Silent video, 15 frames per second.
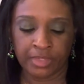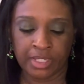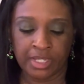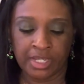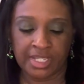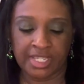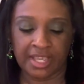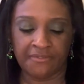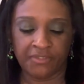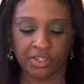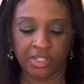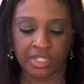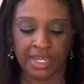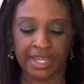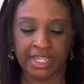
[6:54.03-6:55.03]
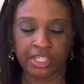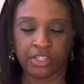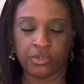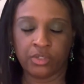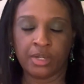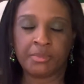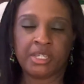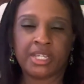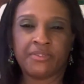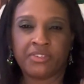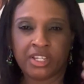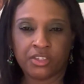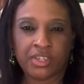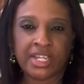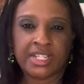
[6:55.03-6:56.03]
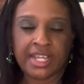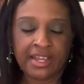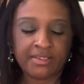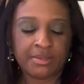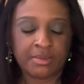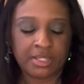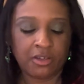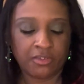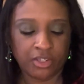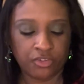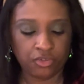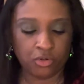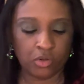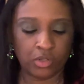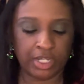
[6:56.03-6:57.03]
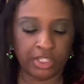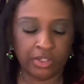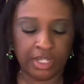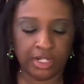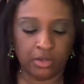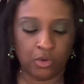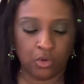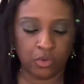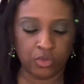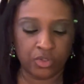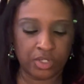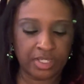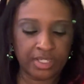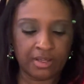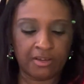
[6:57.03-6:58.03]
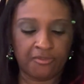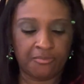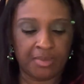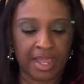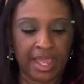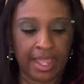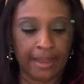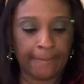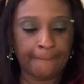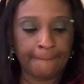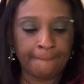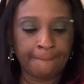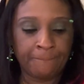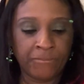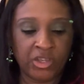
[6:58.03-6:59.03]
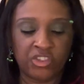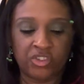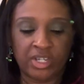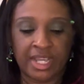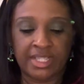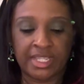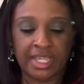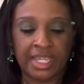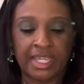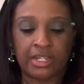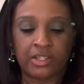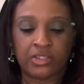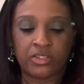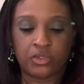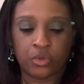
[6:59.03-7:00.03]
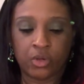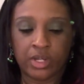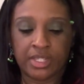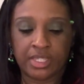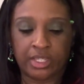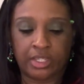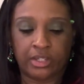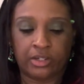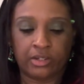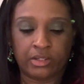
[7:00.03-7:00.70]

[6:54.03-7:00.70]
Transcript: Because I feel like I feel like you had to have some self control. Like you had to hold yourself back because you got the Eight of Swords here.